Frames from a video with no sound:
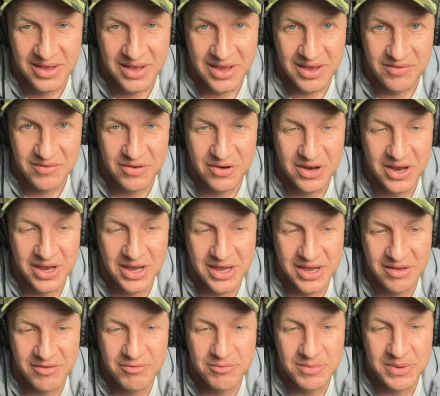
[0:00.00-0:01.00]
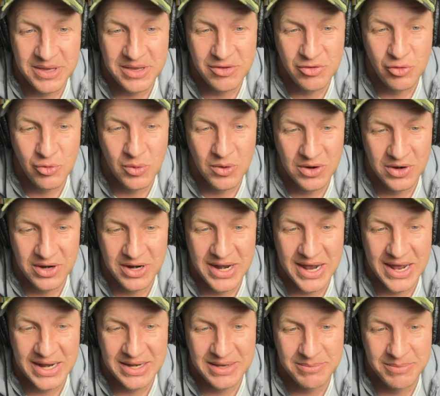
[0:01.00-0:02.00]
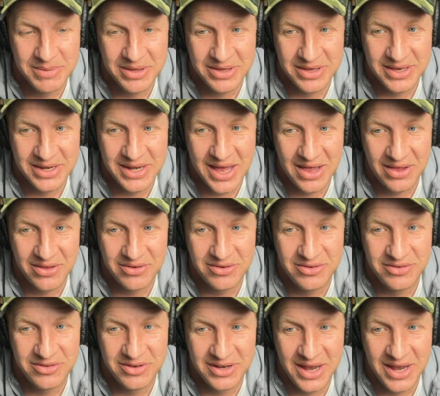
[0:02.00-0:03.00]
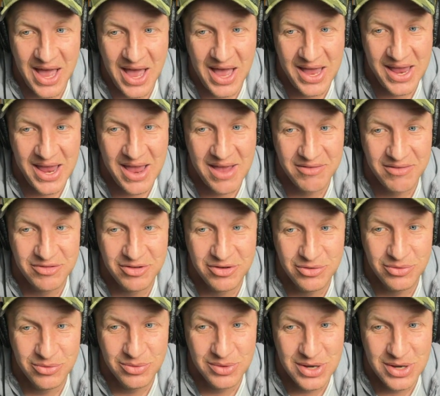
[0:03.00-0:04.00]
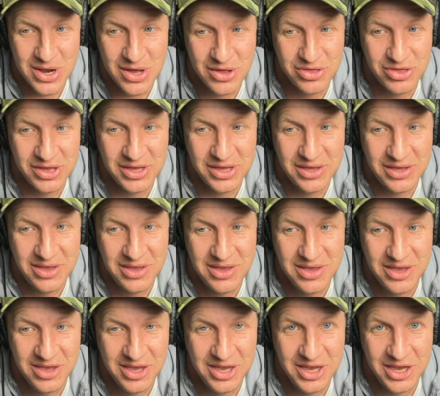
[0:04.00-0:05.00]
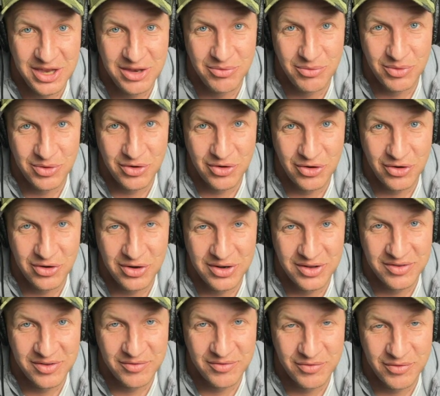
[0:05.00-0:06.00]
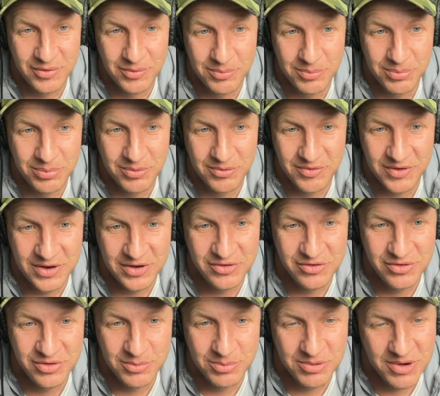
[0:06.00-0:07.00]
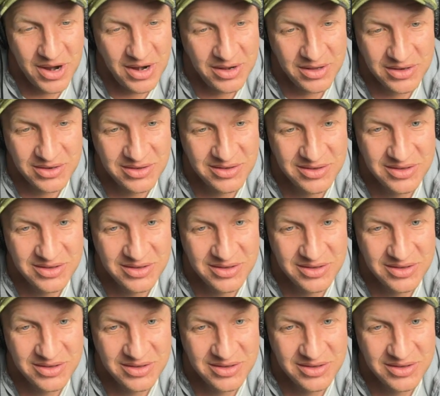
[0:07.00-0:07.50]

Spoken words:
you're gonna give me $290 million and I have to do nothing in return except for provide you the product.